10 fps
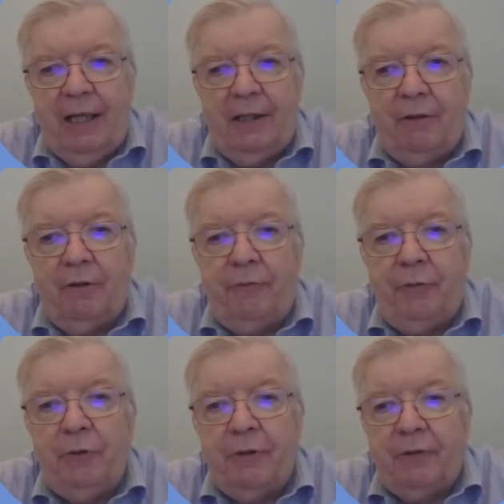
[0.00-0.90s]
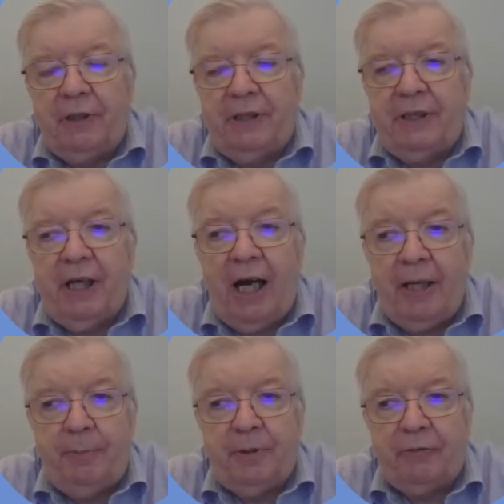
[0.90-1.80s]
There are a few different
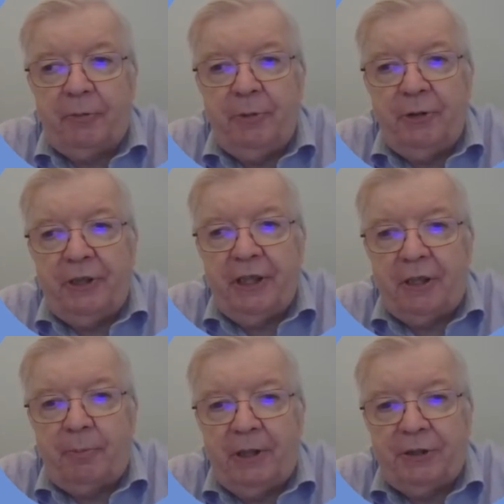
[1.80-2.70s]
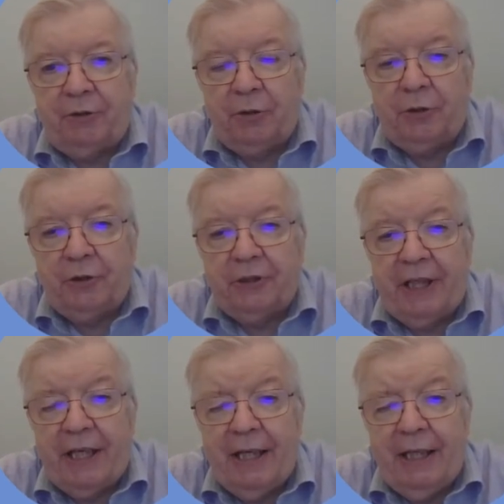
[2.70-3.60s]
types of community enterprise structures
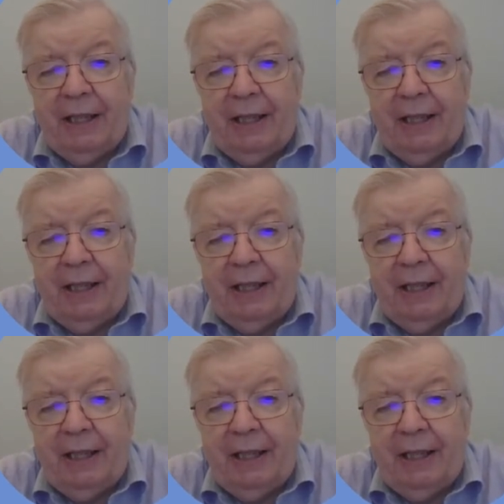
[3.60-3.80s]
then.